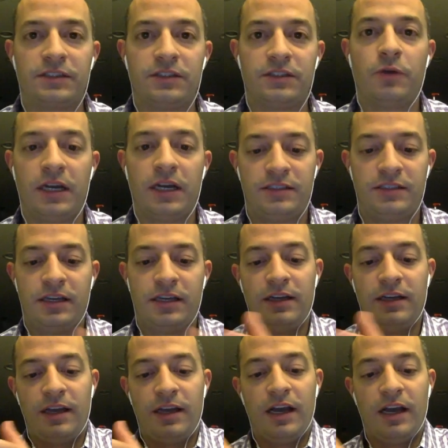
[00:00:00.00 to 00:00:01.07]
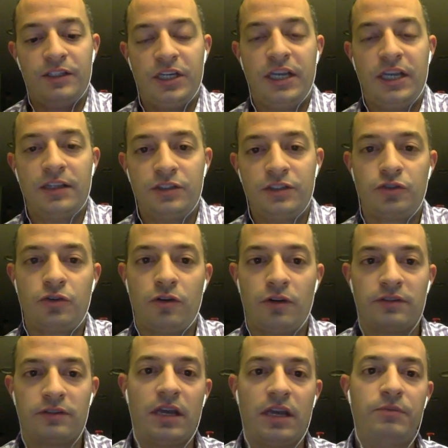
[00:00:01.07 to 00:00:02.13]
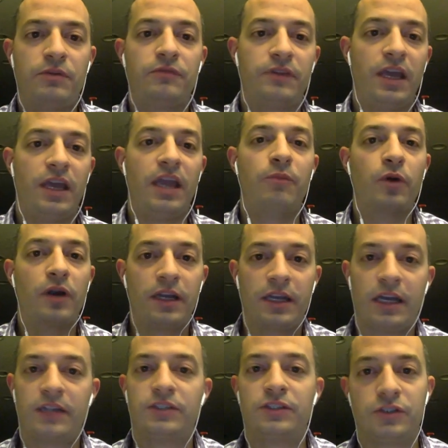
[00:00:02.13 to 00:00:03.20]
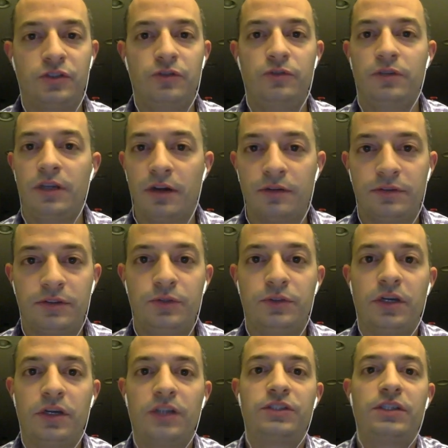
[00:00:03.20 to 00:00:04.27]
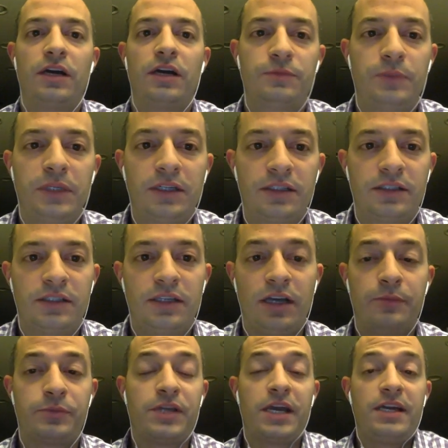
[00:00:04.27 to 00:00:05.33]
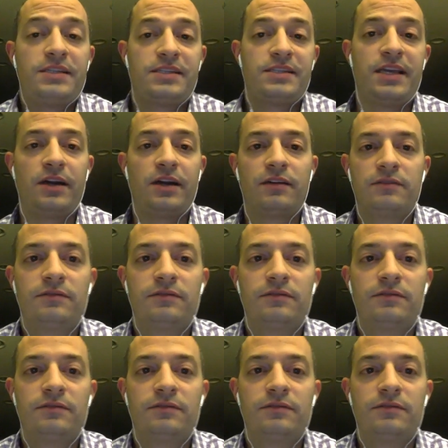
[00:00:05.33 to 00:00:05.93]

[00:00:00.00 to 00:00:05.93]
to what I said. A Jalen Strong type of game where it catches two touchdowns because the upside is there.